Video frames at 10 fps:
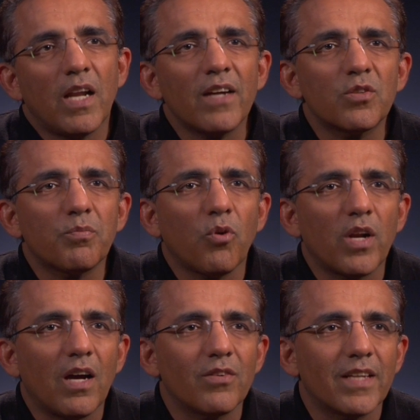like to
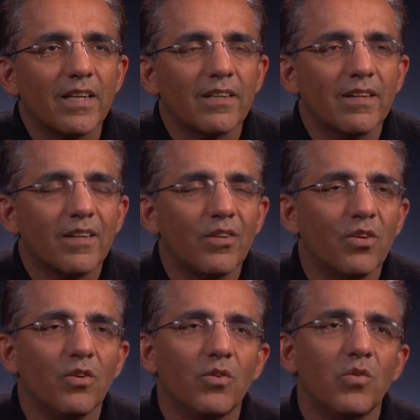point out that,
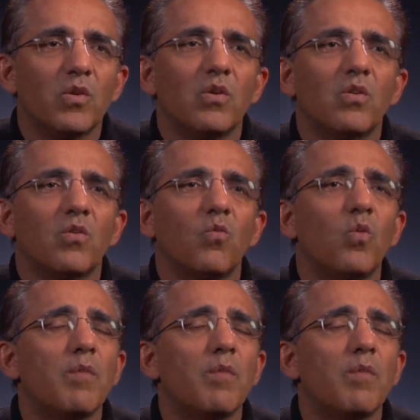we